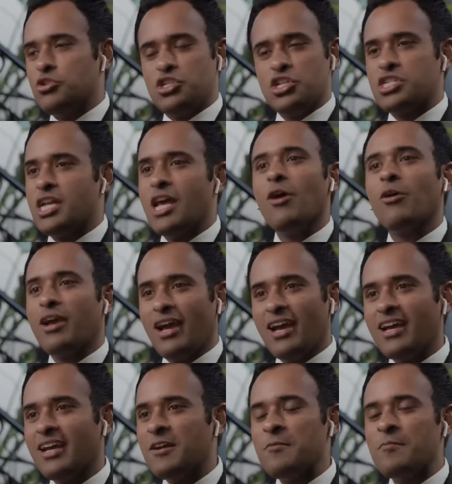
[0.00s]
to just say,
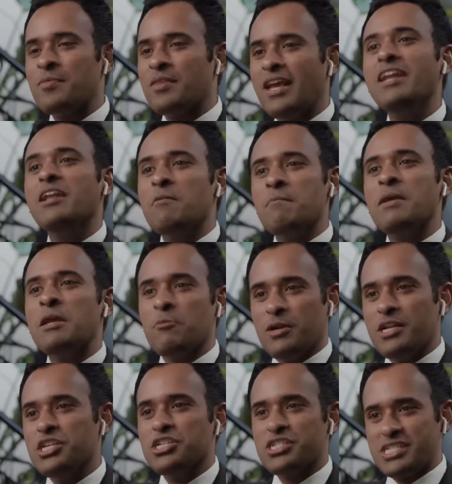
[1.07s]
okay, he didn't
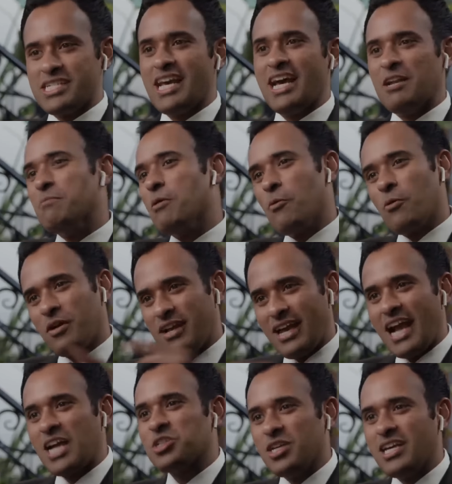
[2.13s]
mean what he just said, but we're going
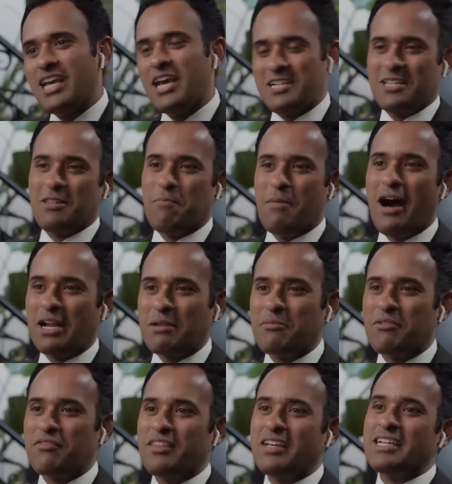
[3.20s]
to actually get to the
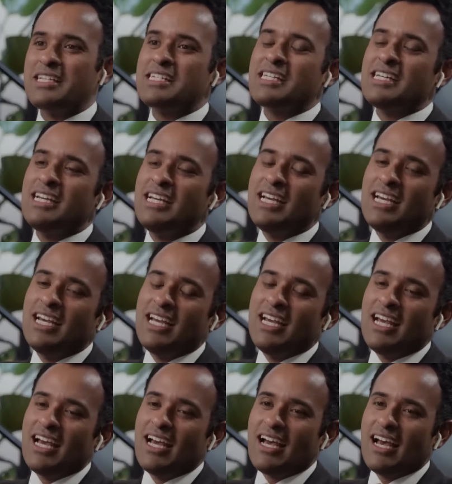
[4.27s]
bottom of this.
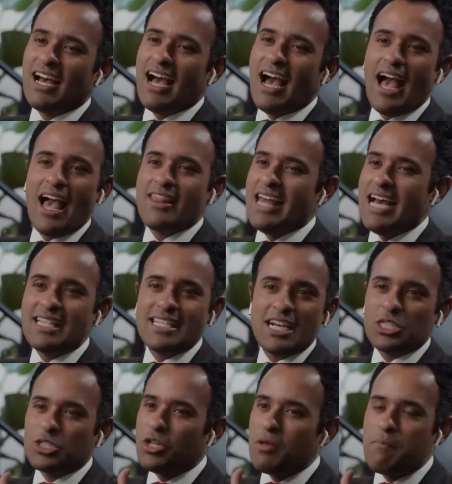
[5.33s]
That's
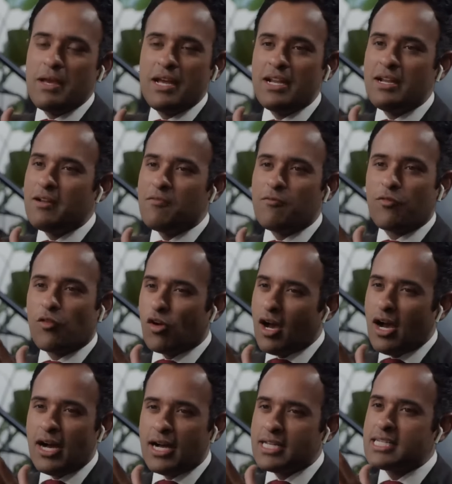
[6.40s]
actually been,
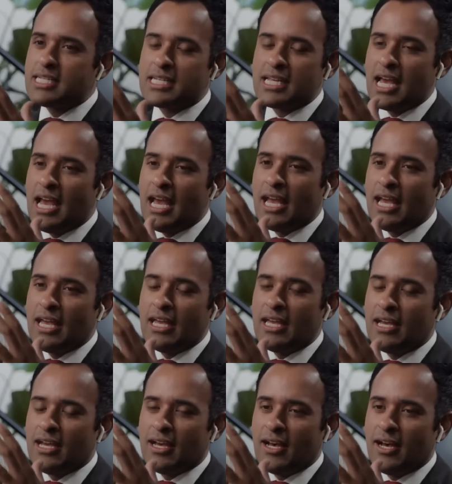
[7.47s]
for us,
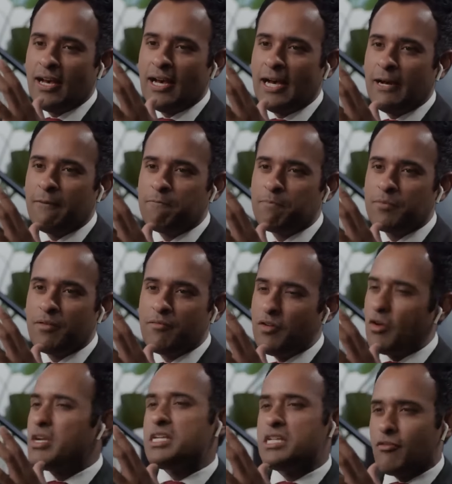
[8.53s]
a
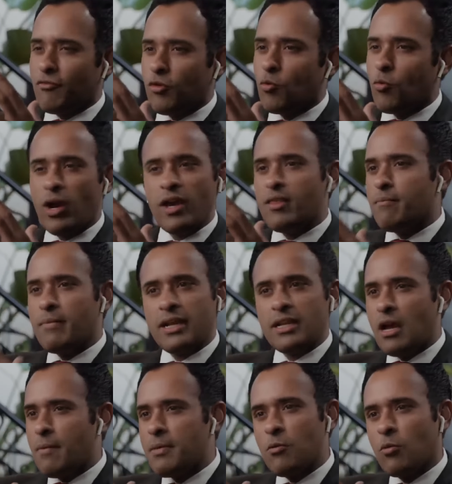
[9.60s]
very different way that
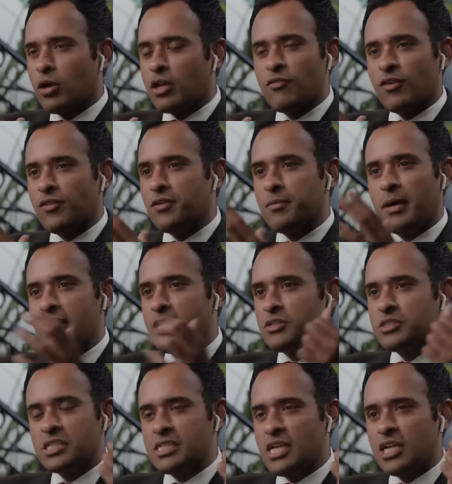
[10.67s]
might not be working for
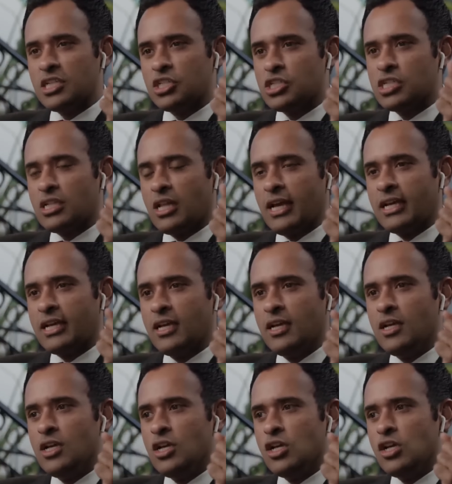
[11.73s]
everybody else. It's not just
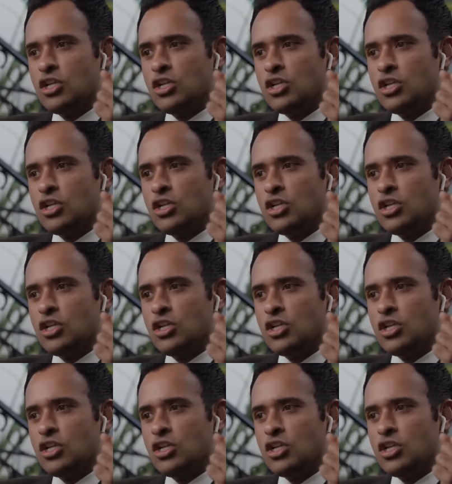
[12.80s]
like